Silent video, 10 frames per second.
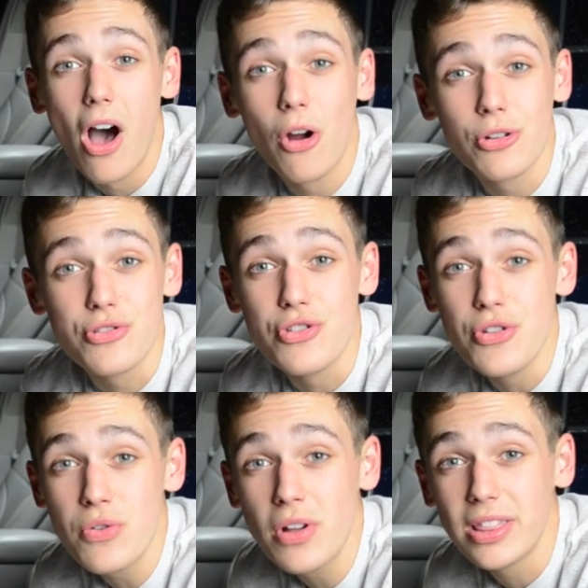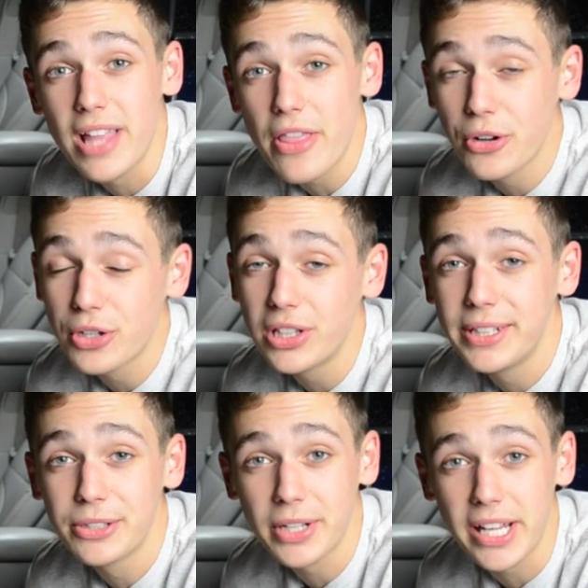Our new leather
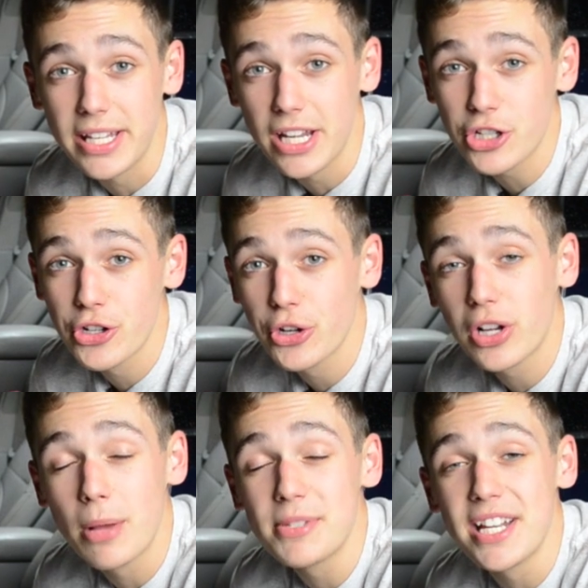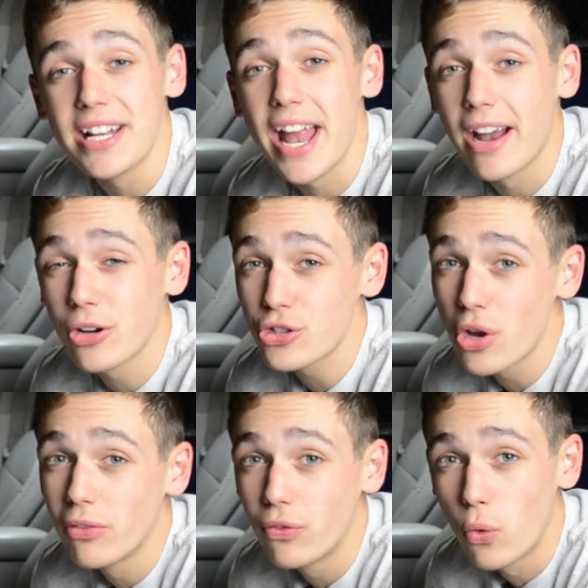cleaner and conditioner comes in an
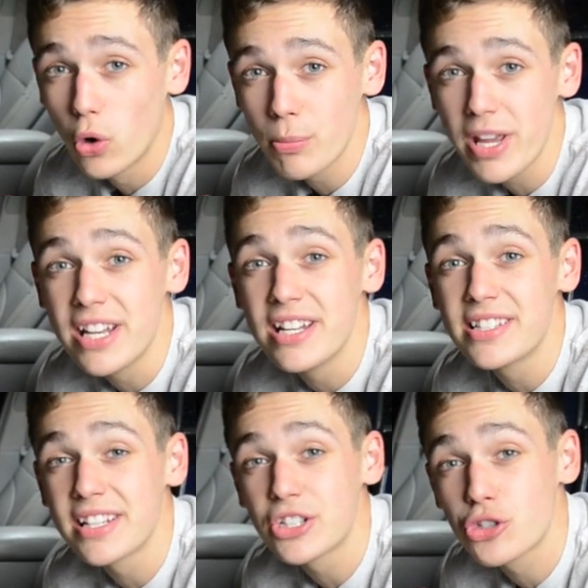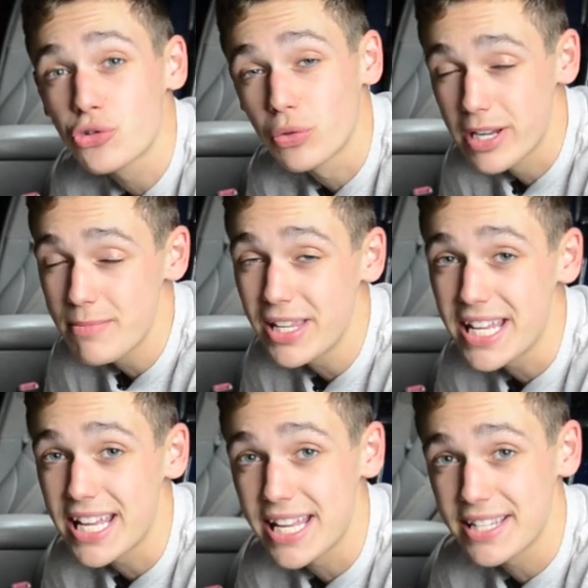aerosol form and is
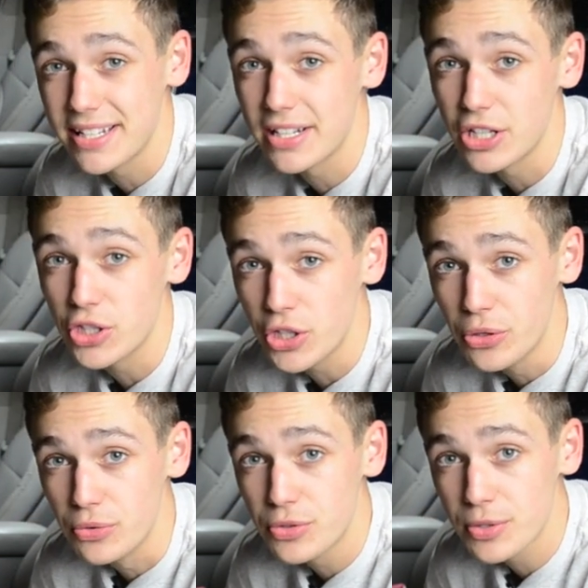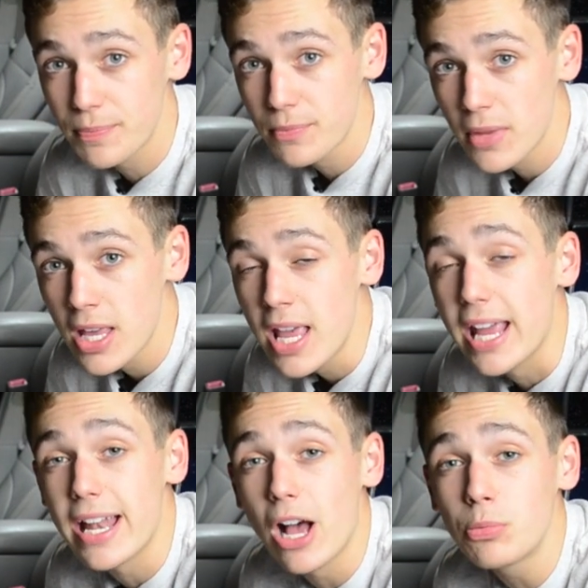extremely easy to use.
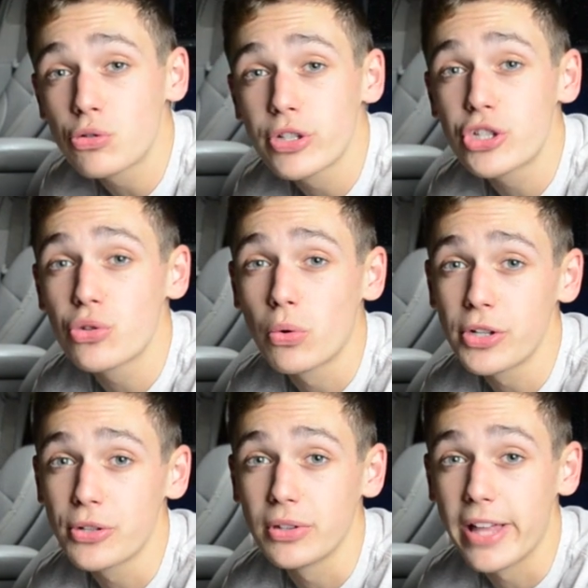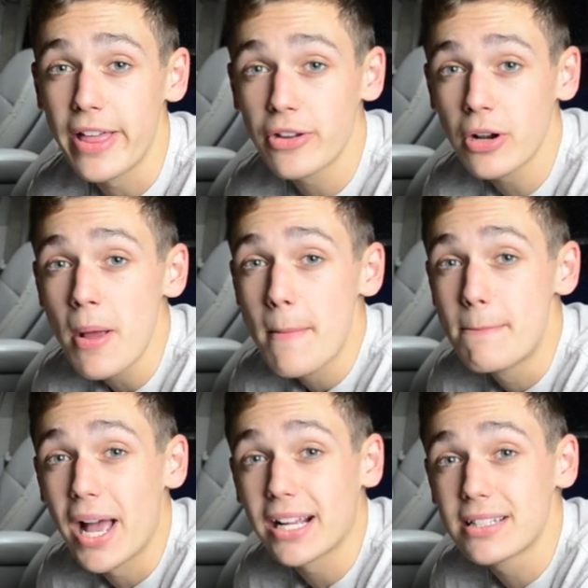It helps restore your leather
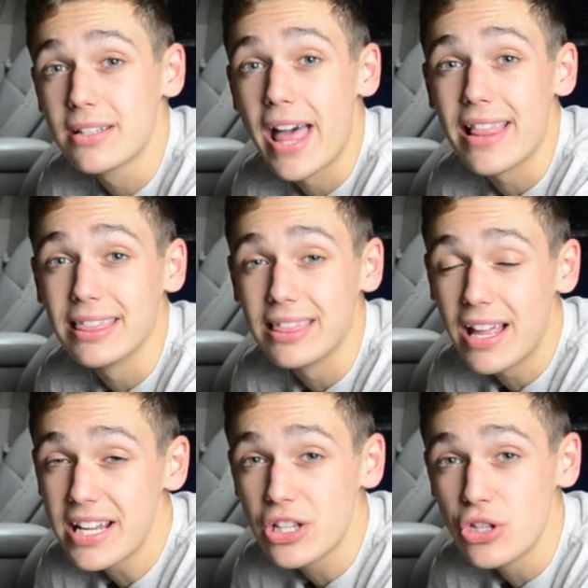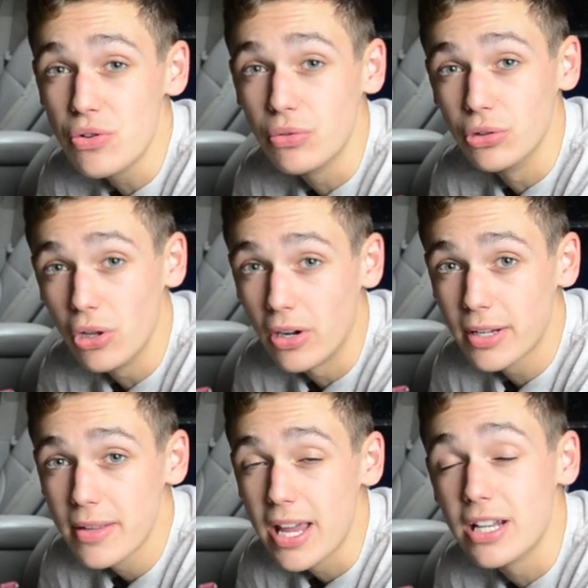back to that like new look
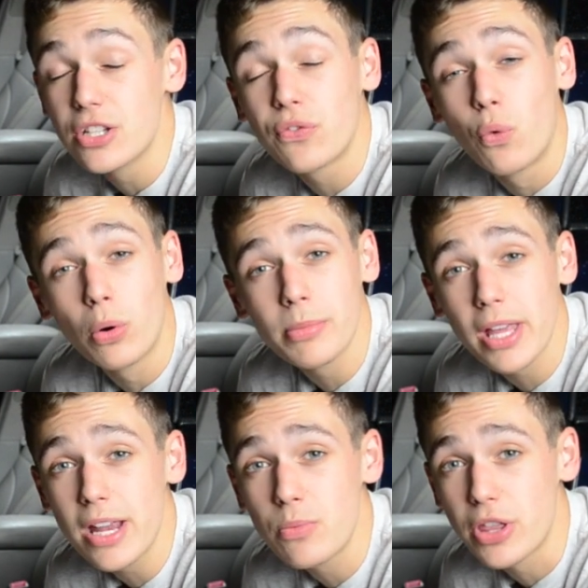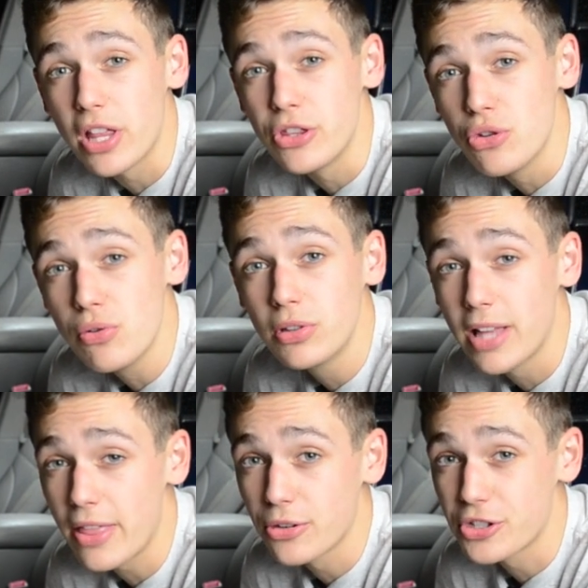and is formulated with a new
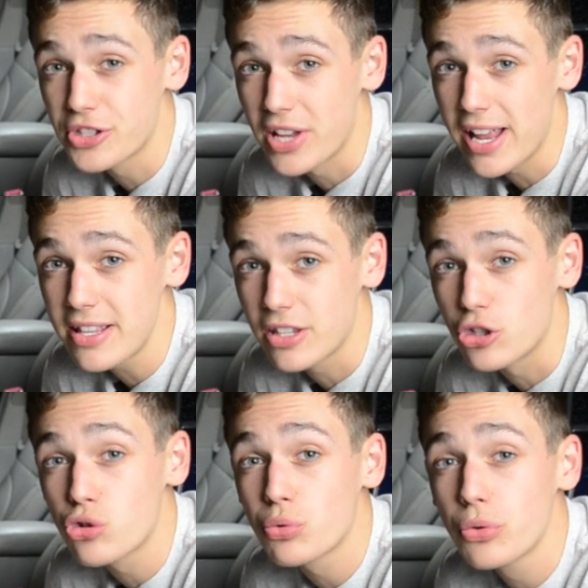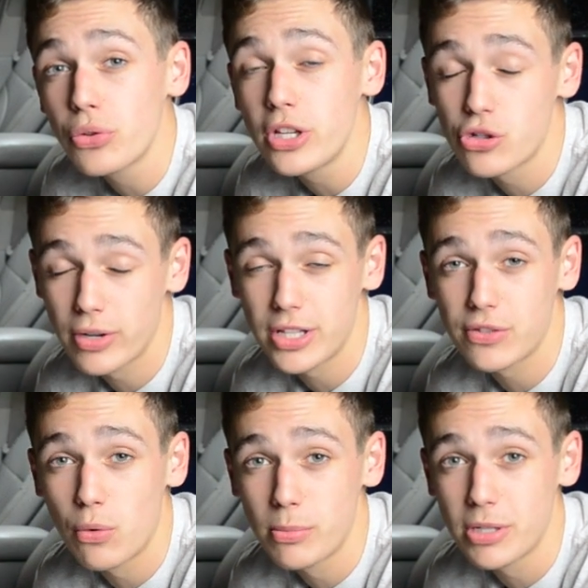leather scent to truly
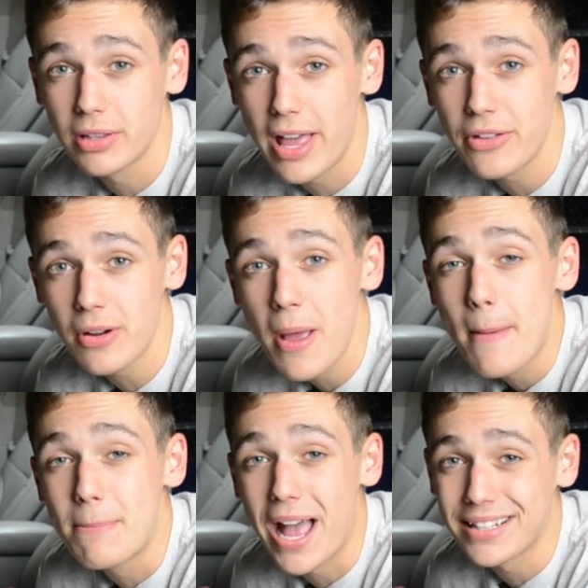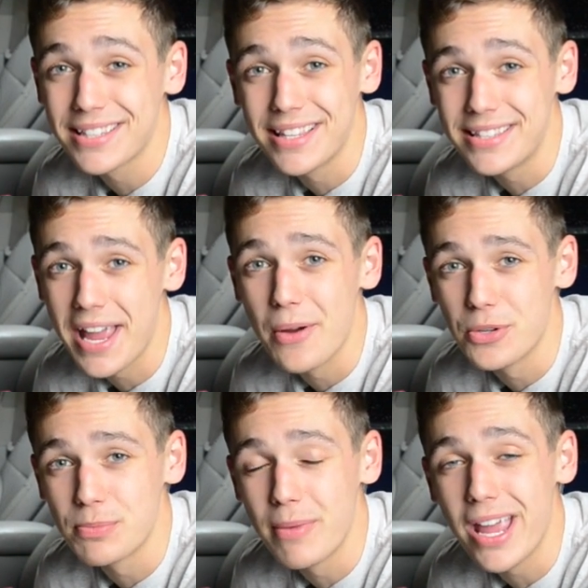transform your leather back to the day it
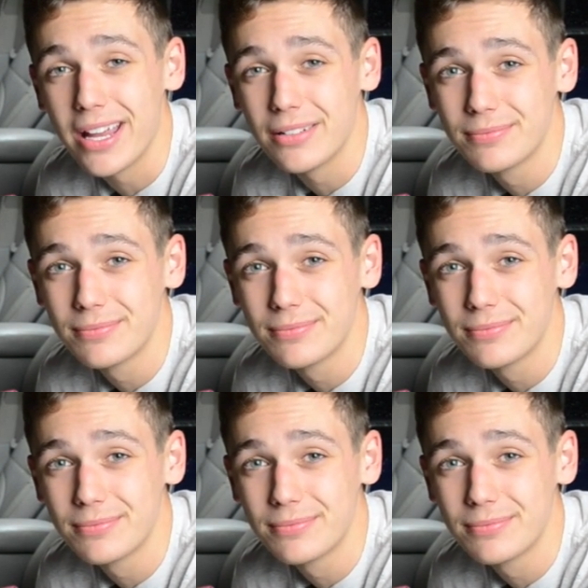was made.